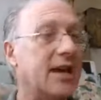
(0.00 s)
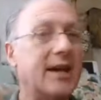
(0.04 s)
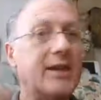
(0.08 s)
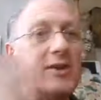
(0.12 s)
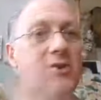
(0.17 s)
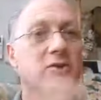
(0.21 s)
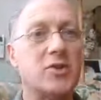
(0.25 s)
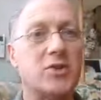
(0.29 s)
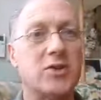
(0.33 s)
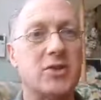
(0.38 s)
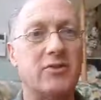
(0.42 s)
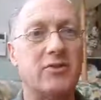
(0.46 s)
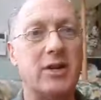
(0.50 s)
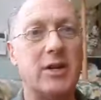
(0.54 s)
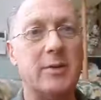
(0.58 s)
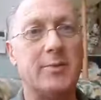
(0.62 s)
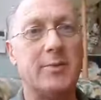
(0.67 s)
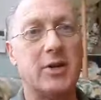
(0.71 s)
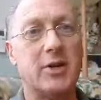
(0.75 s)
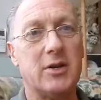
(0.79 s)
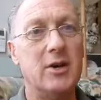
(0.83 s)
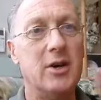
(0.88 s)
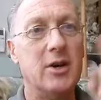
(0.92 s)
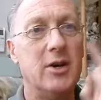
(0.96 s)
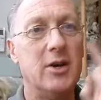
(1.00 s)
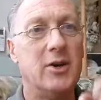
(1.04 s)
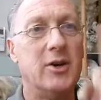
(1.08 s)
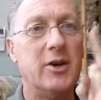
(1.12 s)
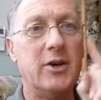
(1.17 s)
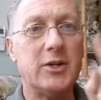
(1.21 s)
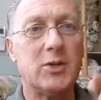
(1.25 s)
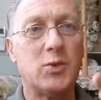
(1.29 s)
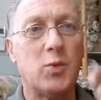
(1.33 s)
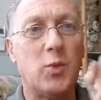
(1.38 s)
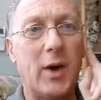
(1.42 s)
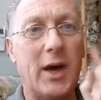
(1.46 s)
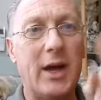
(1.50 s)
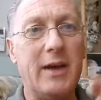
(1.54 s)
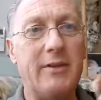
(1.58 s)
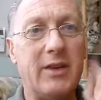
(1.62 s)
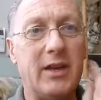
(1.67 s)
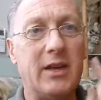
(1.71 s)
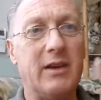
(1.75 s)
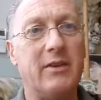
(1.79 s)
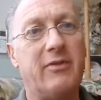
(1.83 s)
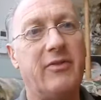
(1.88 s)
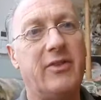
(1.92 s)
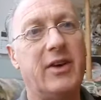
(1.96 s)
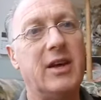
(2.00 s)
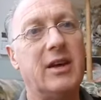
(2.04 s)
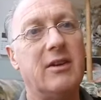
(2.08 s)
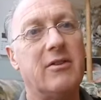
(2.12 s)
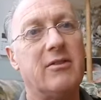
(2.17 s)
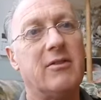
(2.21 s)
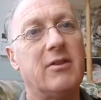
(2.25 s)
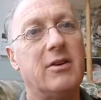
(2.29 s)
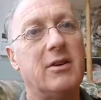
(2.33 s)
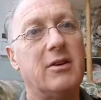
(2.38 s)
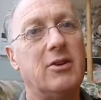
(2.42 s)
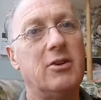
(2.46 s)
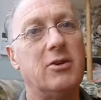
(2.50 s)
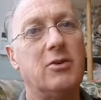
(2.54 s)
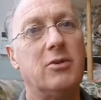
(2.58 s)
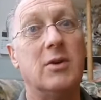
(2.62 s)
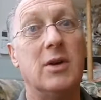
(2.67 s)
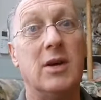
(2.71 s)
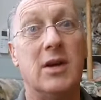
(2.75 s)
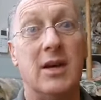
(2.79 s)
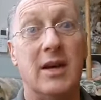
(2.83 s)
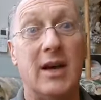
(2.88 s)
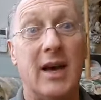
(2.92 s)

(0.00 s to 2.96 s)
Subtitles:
angels or anybody, who's waving a finger at you.